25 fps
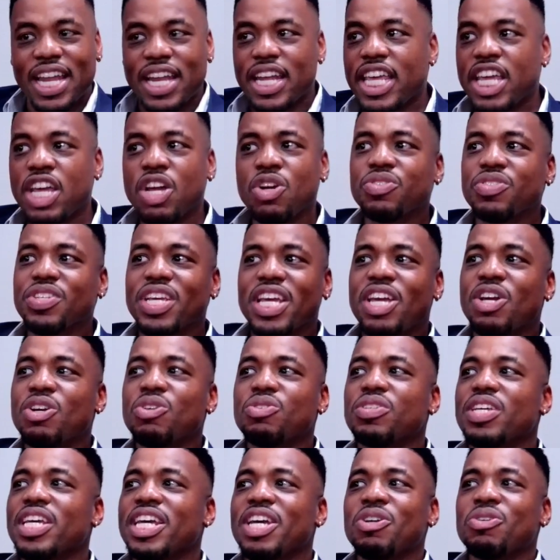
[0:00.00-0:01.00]
sad. Here's
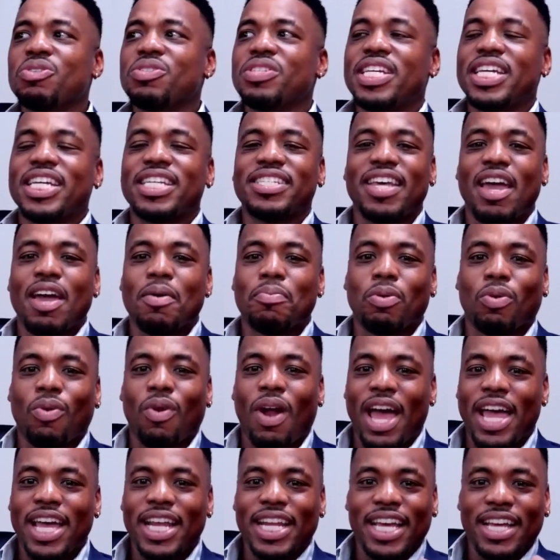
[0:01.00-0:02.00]
here's here's the example,
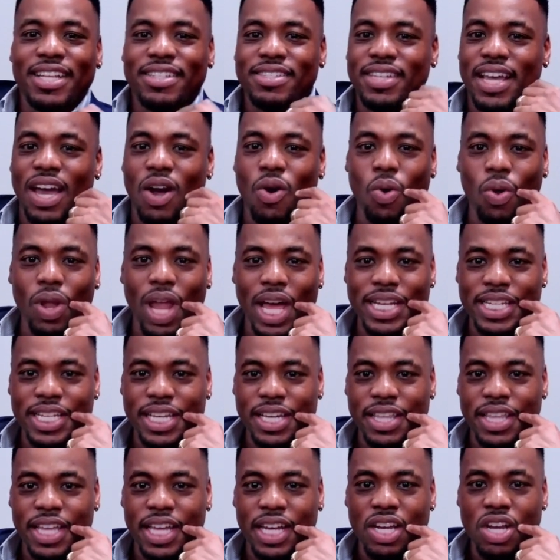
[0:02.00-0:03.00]
right? It's the whole
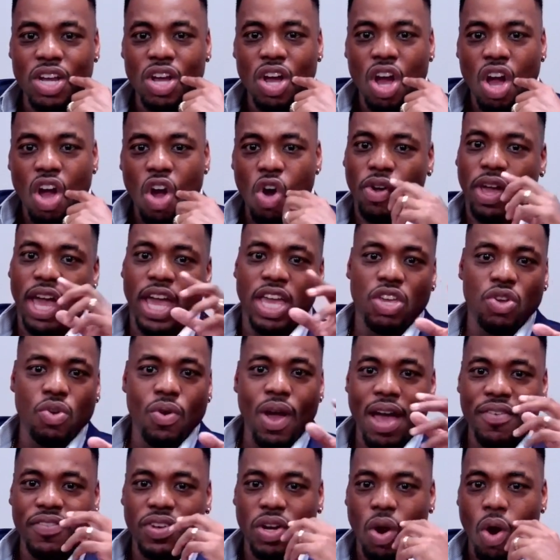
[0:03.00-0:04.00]
idea that, okay,
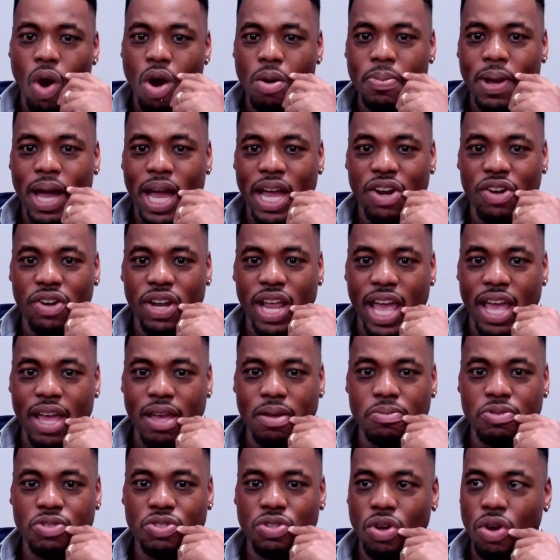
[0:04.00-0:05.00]
you have an R by your
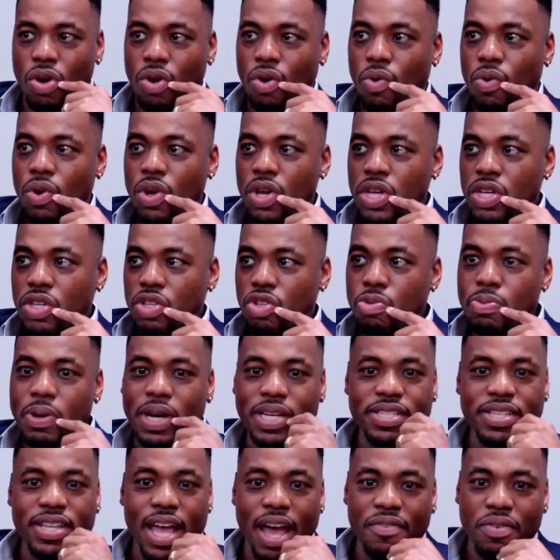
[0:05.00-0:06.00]
name, so you
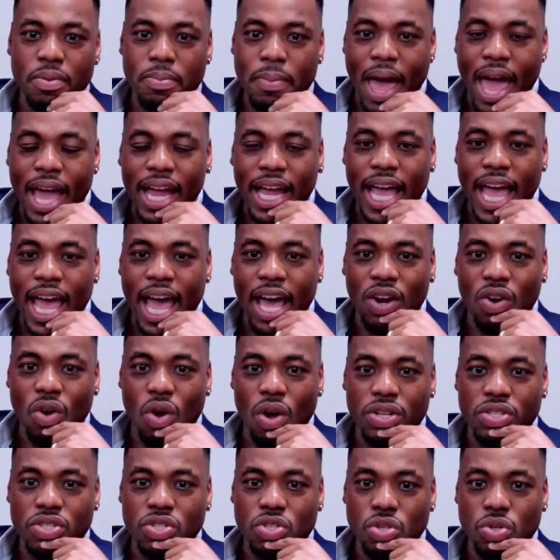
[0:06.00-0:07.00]
must have a MAGA hat
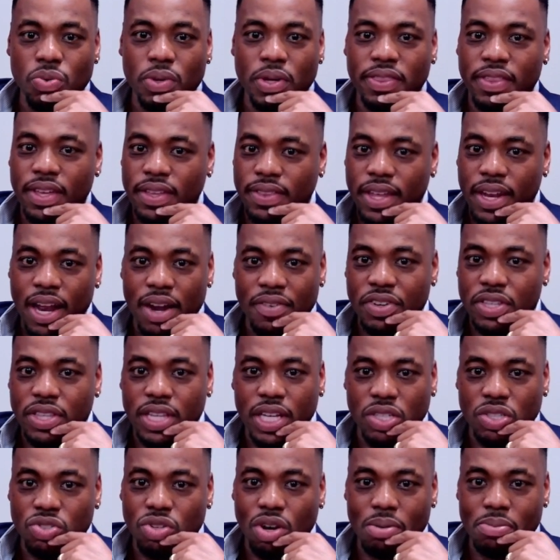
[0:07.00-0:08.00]
on too, and think that
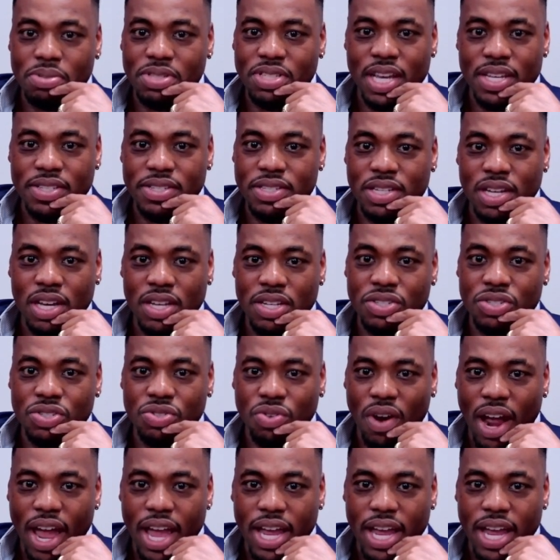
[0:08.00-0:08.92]
everything Trump says and does is